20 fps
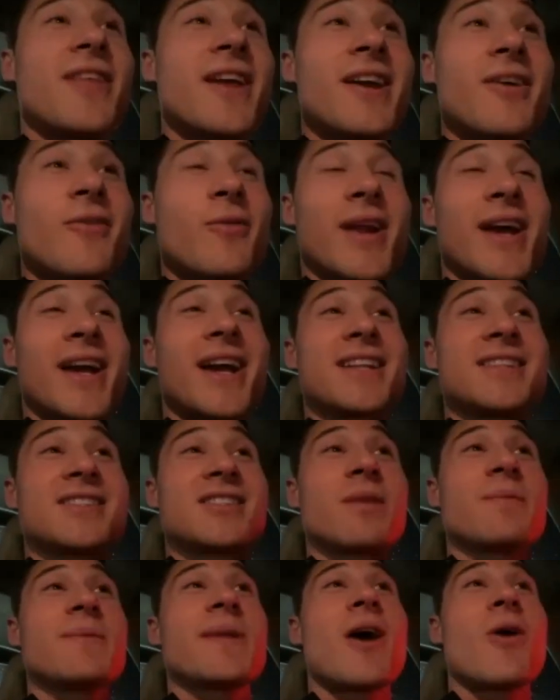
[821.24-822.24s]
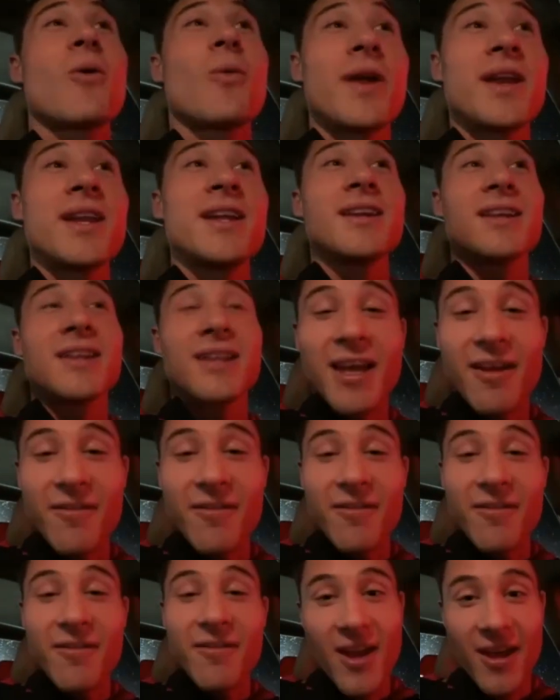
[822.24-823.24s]
think when I got subbed out, winning
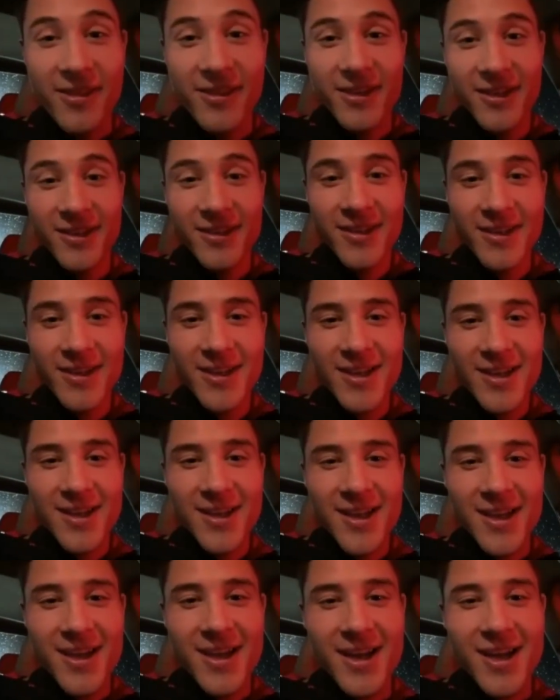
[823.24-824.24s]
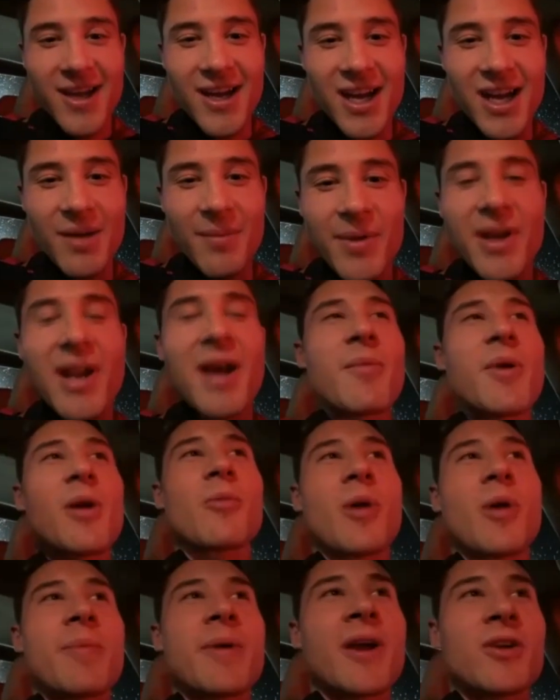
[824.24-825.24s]
11-0. And I remember
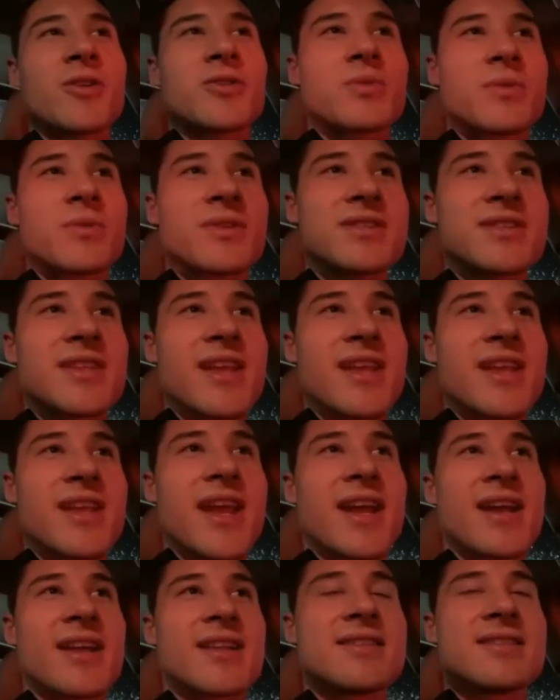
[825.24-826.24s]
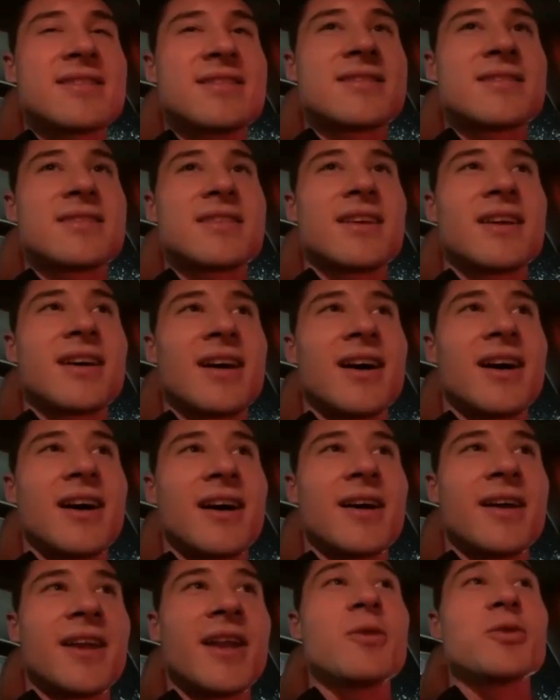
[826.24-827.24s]
my parents were in the stands,
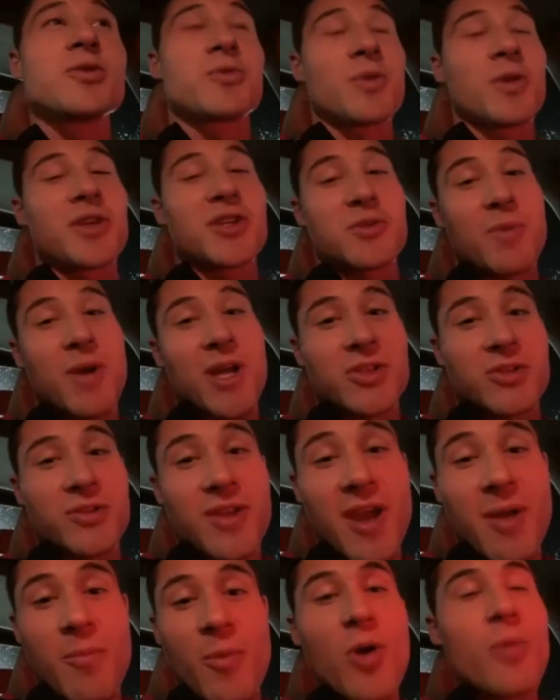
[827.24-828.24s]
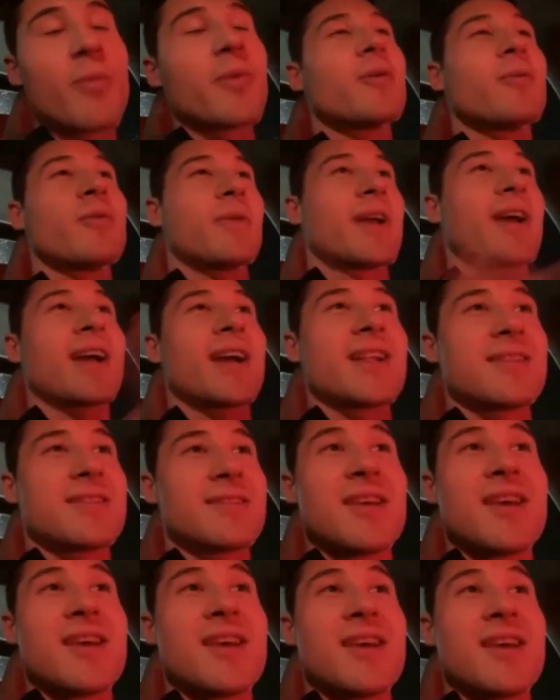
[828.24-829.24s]
and it was really special. That moment when I got
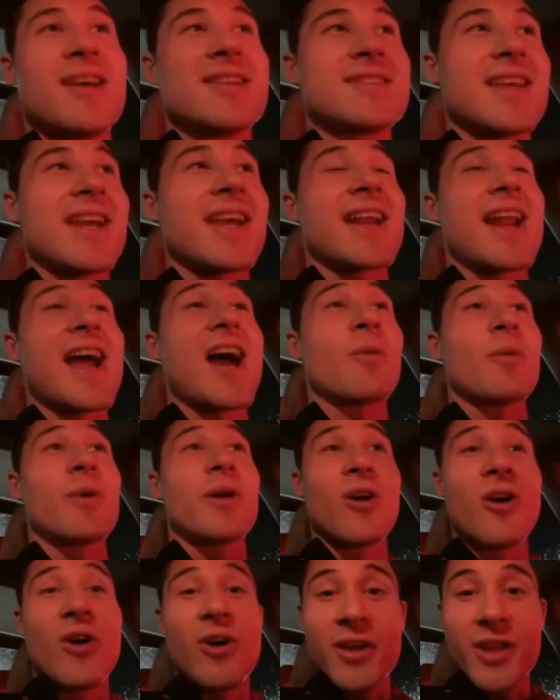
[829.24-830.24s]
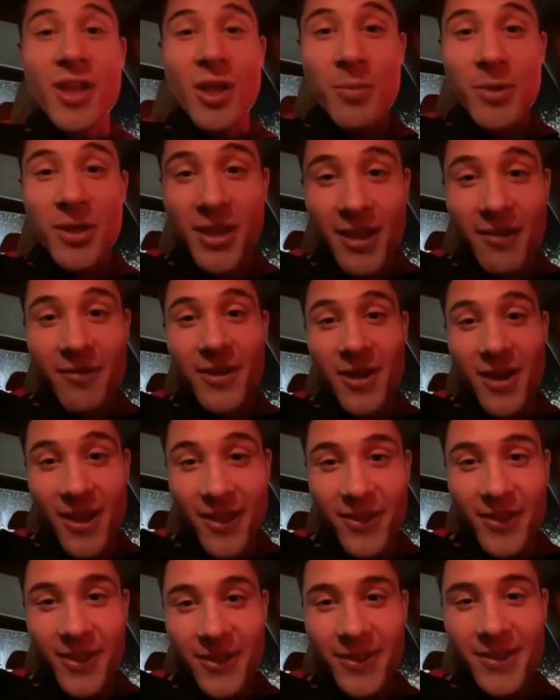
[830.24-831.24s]
taken out and we were already up
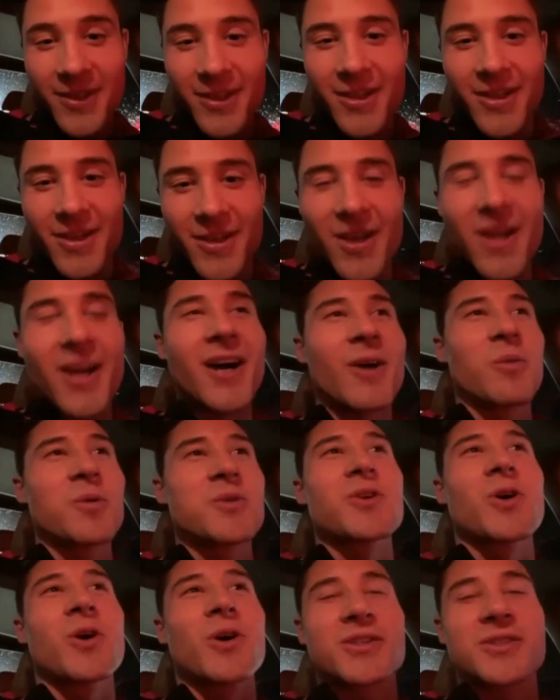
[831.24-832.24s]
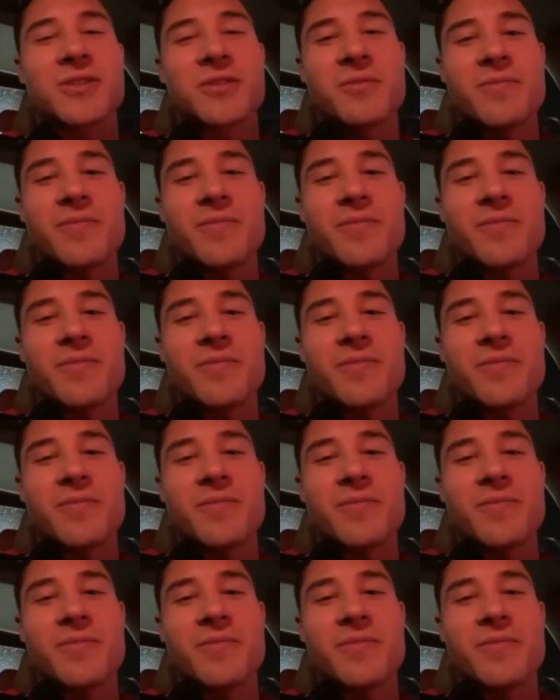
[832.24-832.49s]
11-0 was awesome.